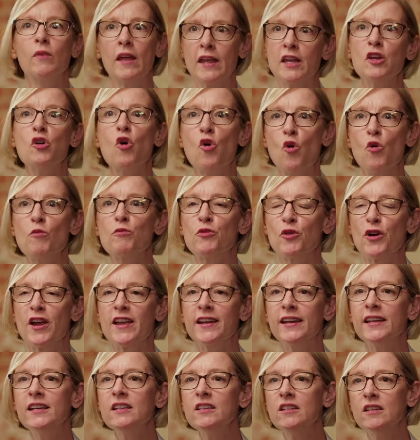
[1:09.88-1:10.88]

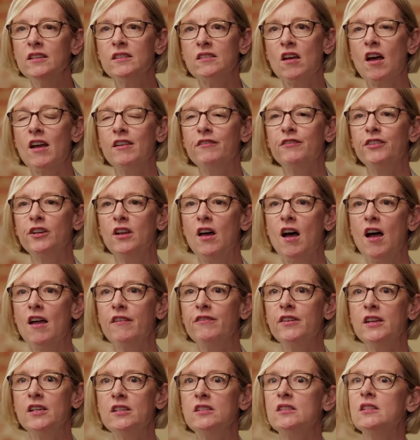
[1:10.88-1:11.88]
incorporating Design for
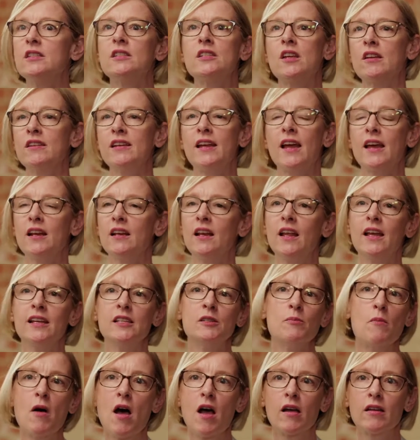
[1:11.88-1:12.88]
Life into Study
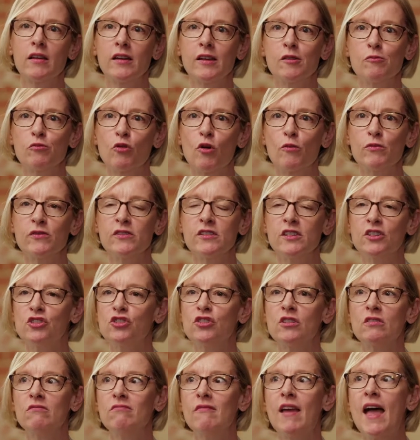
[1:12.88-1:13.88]
Adelaide's marketing
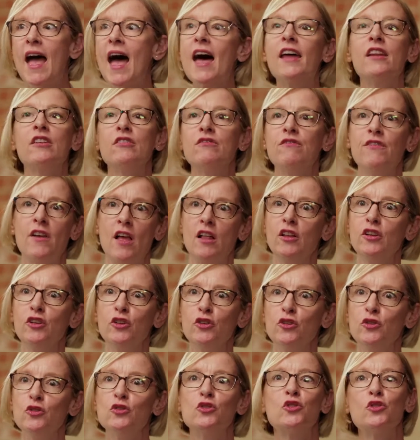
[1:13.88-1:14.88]
proposition added
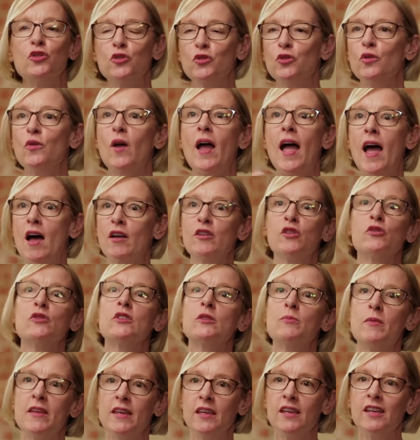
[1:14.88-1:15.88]
value to how you're
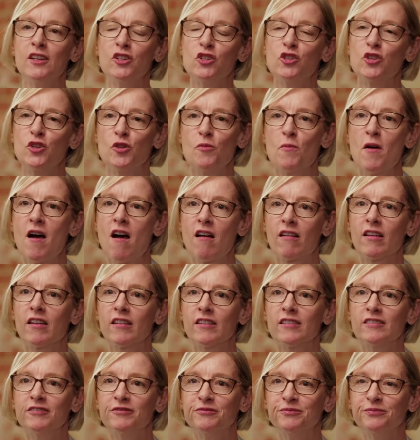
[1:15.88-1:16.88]
speaking to your
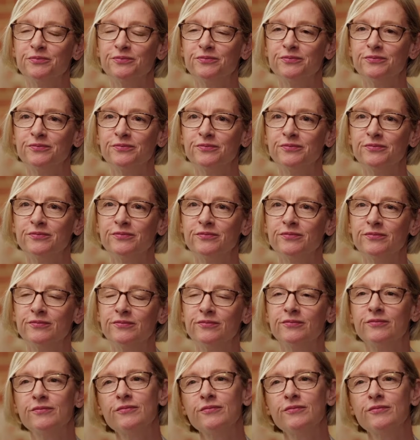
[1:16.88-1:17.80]
market. So it's added